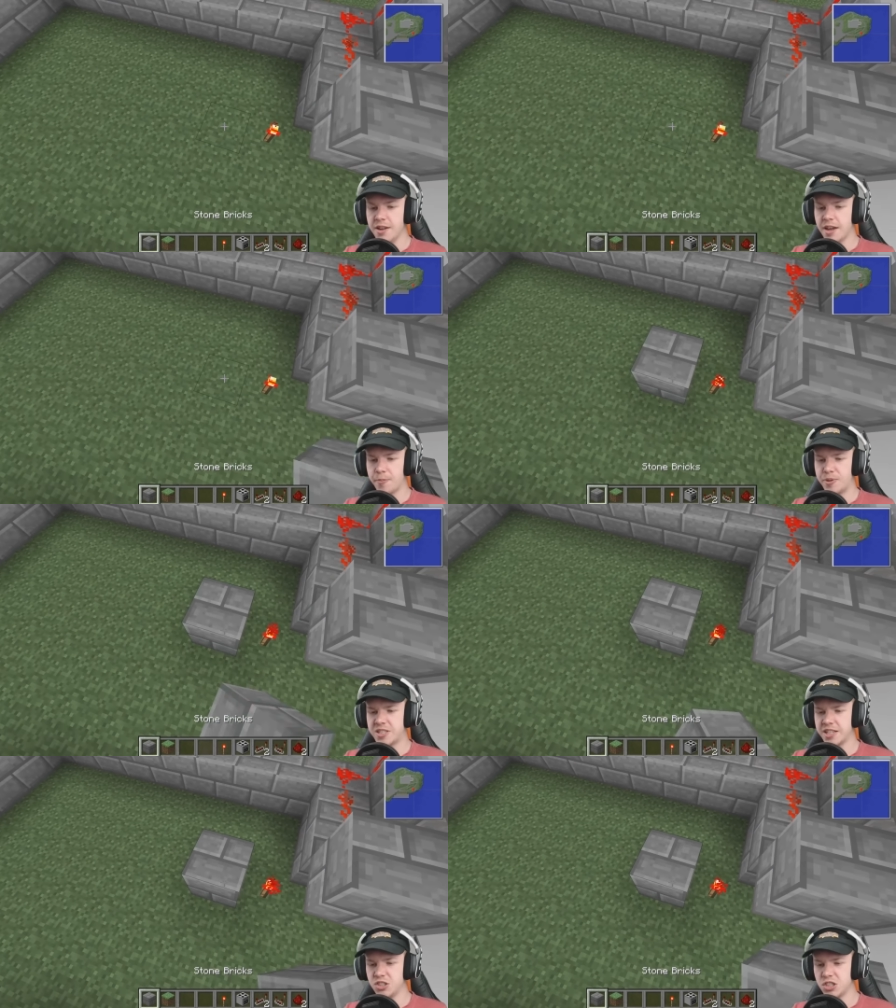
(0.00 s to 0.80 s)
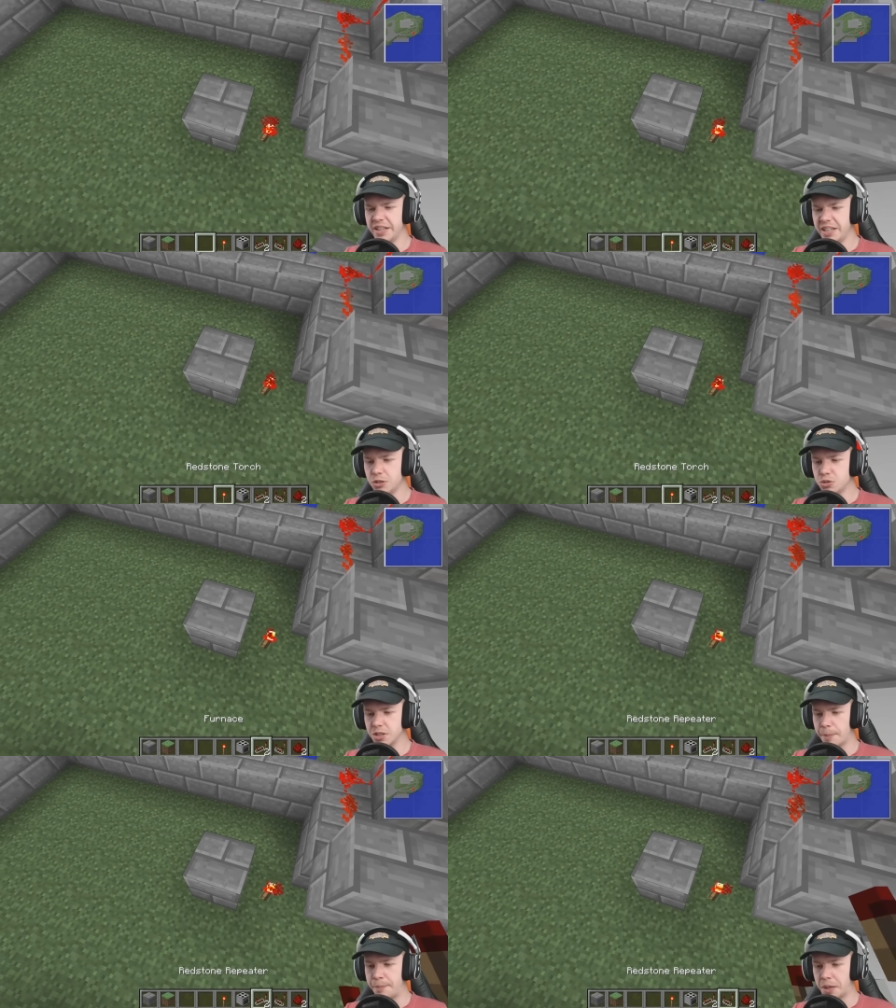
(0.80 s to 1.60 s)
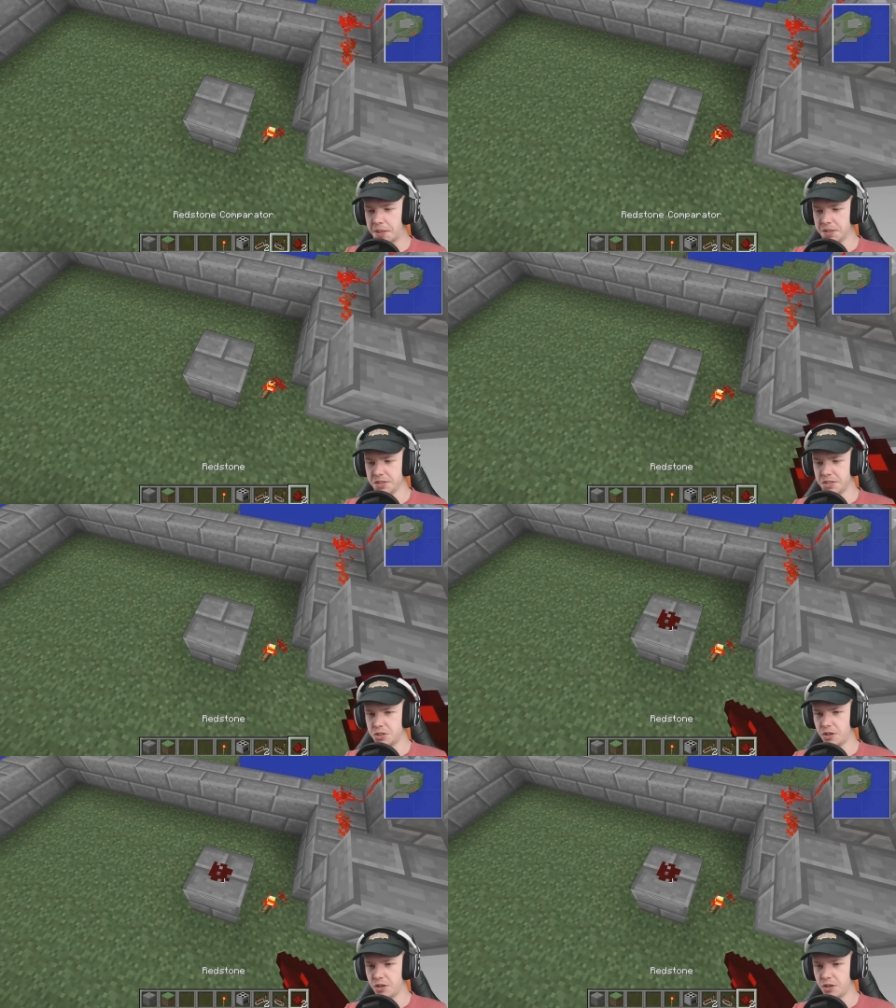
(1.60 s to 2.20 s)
and potentially use a pulse